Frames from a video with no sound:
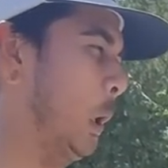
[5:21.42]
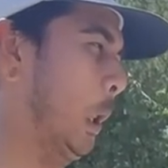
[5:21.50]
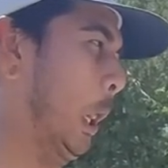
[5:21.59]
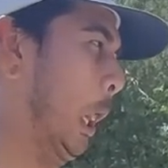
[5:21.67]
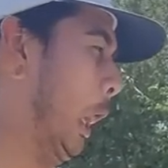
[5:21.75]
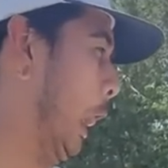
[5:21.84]

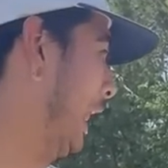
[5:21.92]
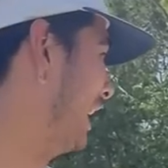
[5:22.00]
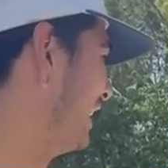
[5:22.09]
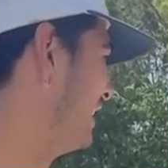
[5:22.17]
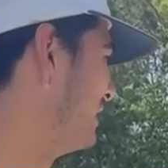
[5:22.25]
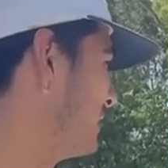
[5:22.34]
Oh.
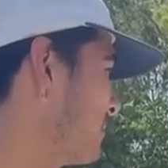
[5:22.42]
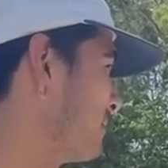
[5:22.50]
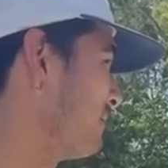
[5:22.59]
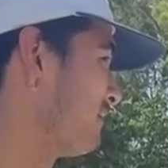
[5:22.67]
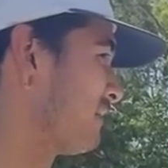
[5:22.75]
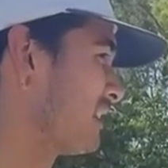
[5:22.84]

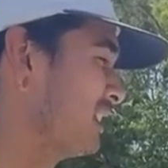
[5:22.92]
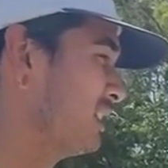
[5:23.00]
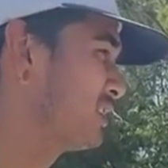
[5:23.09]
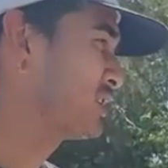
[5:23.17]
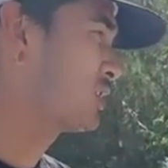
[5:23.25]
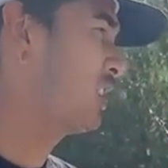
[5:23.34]

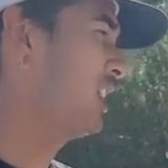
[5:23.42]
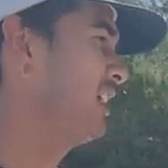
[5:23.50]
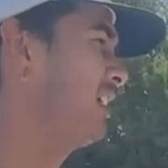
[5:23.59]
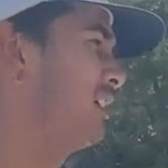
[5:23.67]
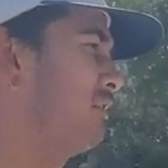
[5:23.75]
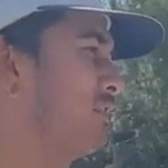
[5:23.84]
Let's
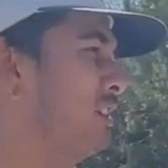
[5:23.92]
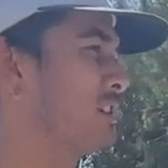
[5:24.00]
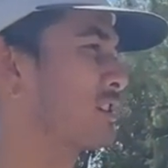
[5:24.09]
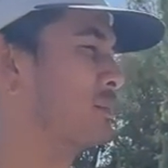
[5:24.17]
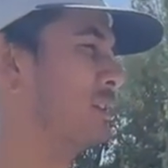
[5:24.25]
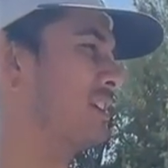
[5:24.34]
try uh,
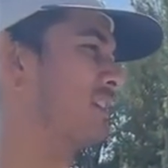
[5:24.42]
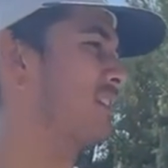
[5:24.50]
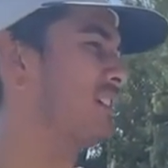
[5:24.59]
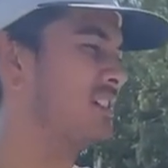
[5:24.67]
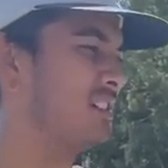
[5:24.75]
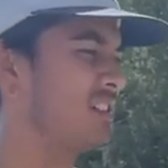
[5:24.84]
front Smith.
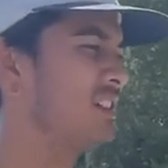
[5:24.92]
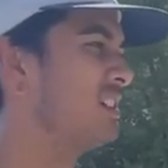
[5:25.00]
Okay.